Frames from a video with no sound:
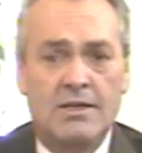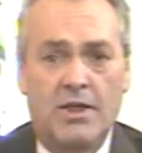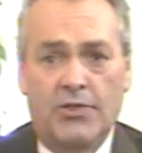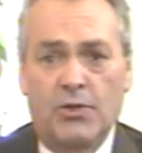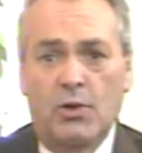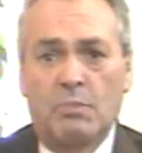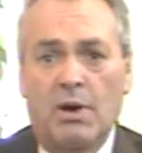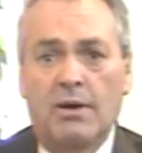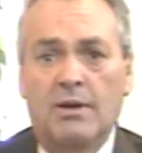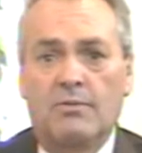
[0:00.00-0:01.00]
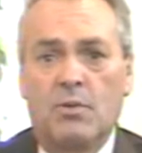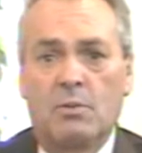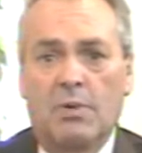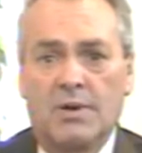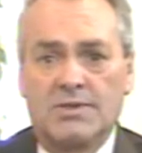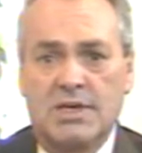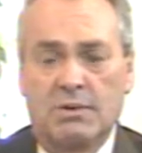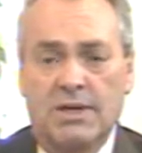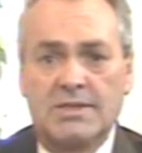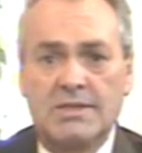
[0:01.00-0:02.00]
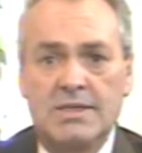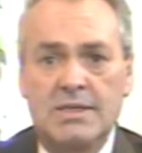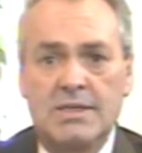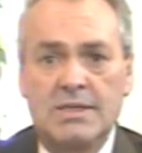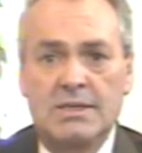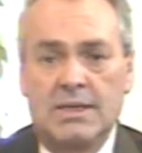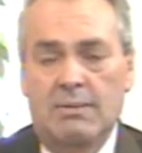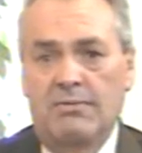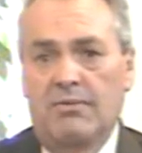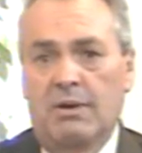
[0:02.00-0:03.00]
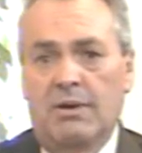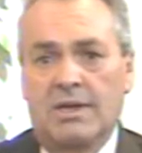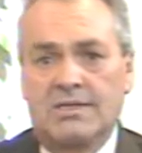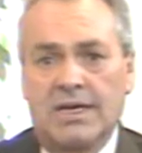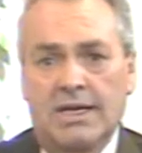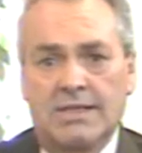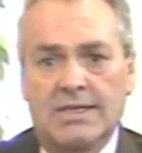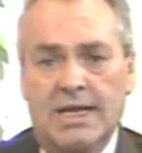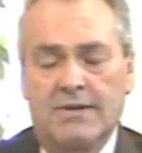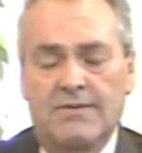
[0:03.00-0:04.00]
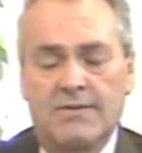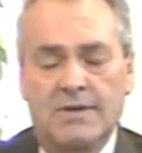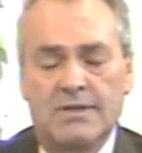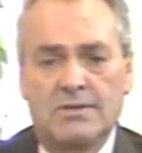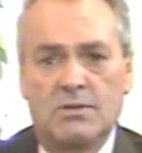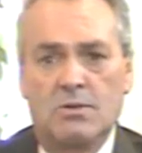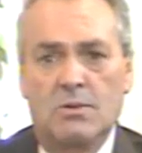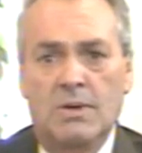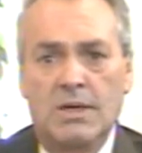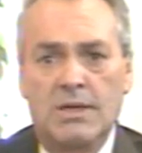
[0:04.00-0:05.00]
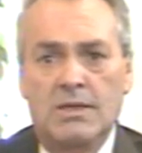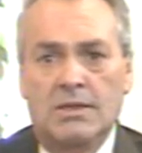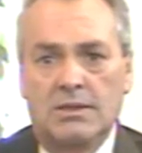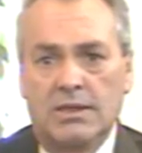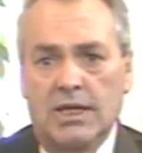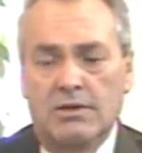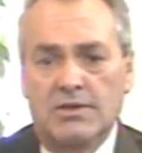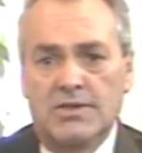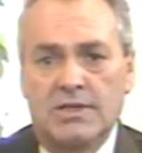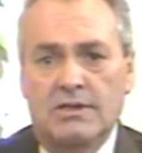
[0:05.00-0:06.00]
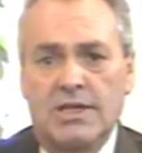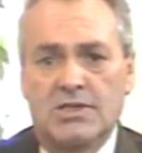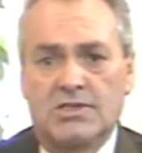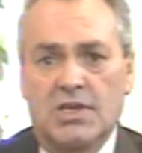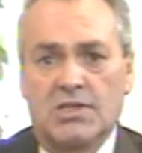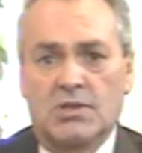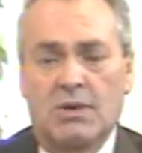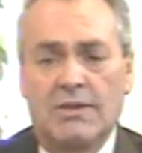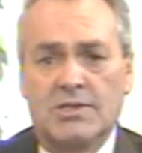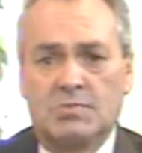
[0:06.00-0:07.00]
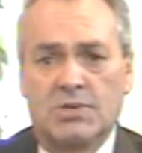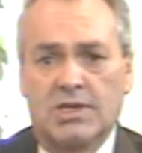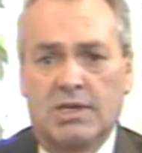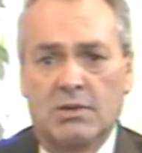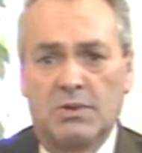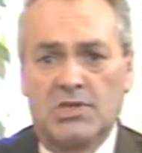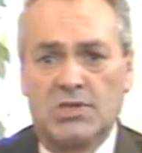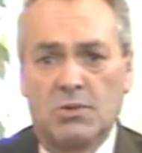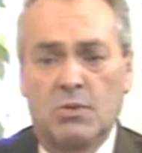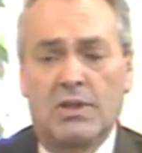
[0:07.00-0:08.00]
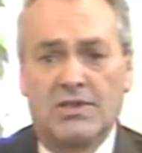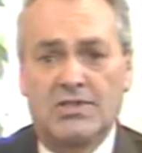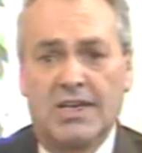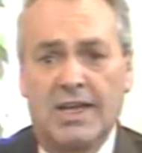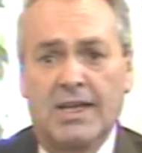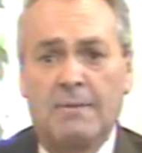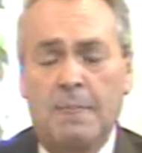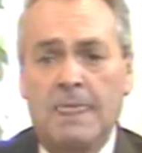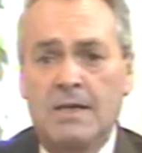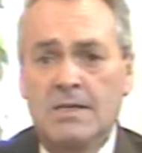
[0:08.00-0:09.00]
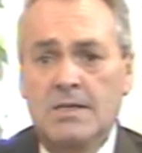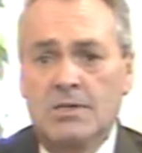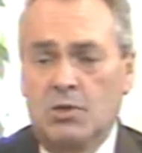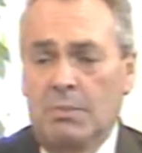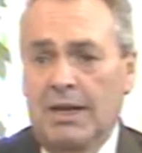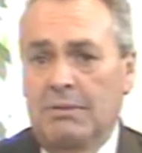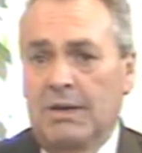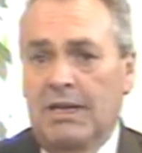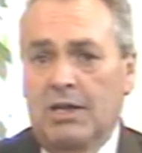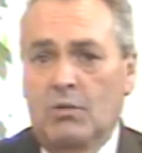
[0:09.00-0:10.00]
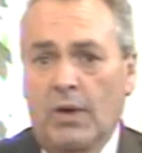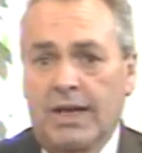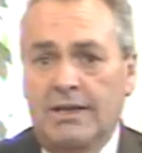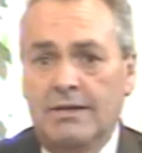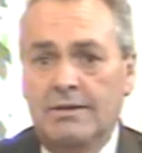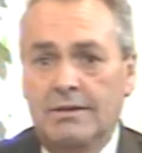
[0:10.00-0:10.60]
a third part in a four-part series. I'm very excited to have two leaders in the legislature on this particular issue with us today. To my immediate right,